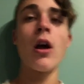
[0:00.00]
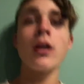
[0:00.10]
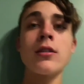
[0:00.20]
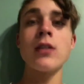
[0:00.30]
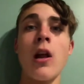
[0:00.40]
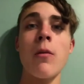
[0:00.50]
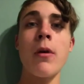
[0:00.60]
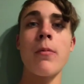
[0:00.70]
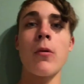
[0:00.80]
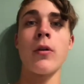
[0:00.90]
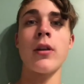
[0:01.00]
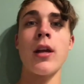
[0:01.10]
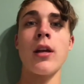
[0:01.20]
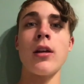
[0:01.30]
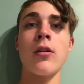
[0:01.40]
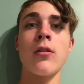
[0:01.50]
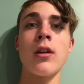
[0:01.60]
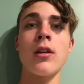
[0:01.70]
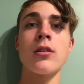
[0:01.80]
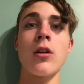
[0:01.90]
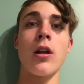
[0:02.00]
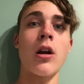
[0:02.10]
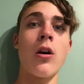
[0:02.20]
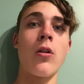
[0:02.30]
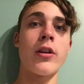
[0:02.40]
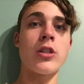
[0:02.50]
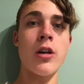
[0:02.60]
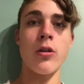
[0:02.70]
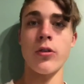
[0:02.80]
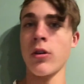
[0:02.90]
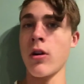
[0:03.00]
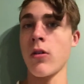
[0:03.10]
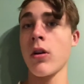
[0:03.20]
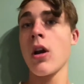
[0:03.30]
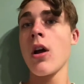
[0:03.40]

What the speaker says: Because a lot of people, when they do this, they're like, oh, they shed on their own.